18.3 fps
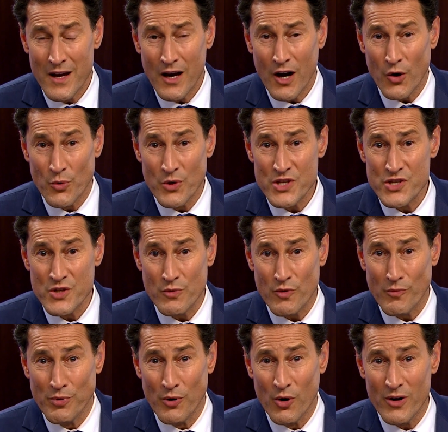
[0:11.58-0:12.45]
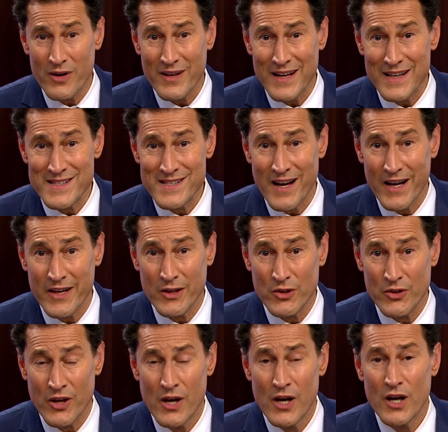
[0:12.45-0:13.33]
A recent report
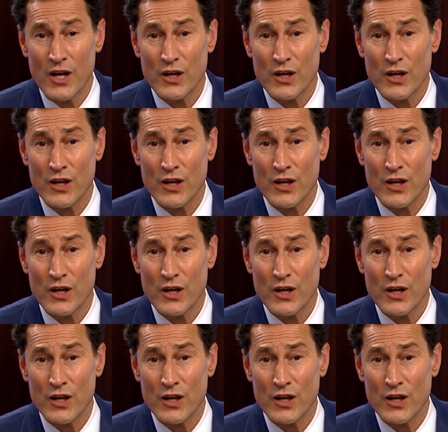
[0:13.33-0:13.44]
entitled